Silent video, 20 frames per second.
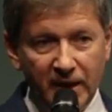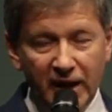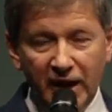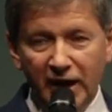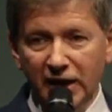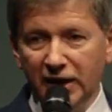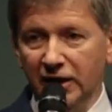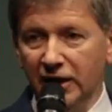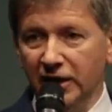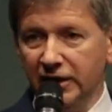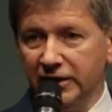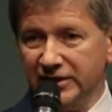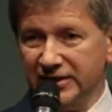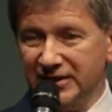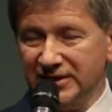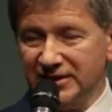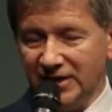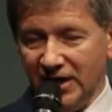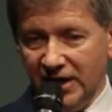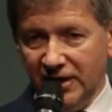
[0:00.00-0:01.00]
in a
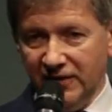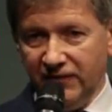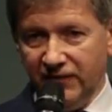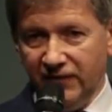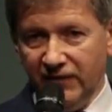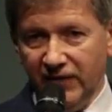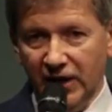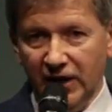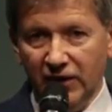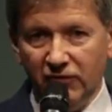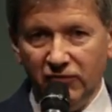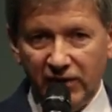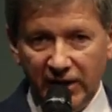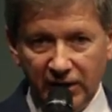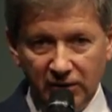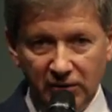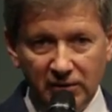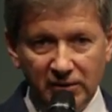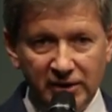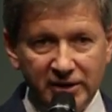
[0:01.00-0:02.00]
safe,
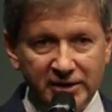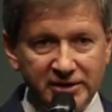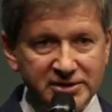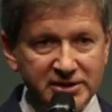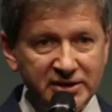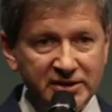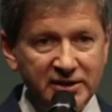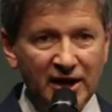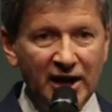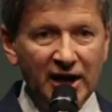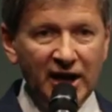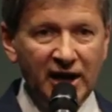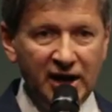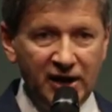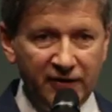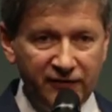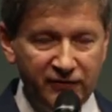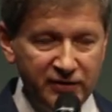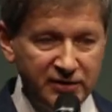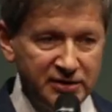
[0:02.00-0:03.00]
regulated,
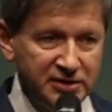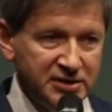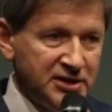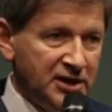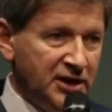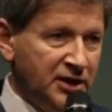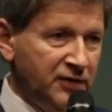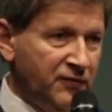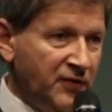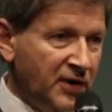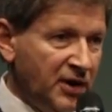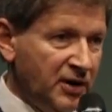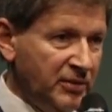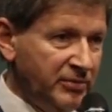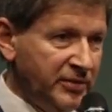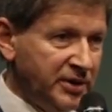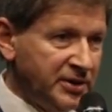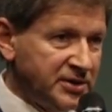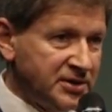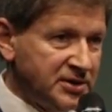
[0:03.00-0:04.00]
governed
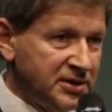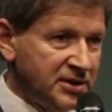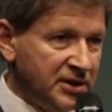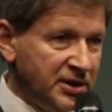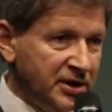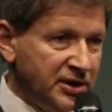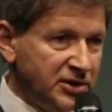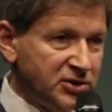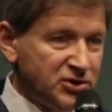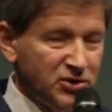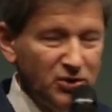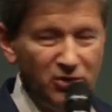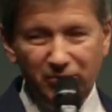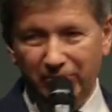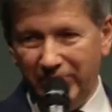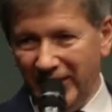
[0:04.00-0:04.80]
environment. So you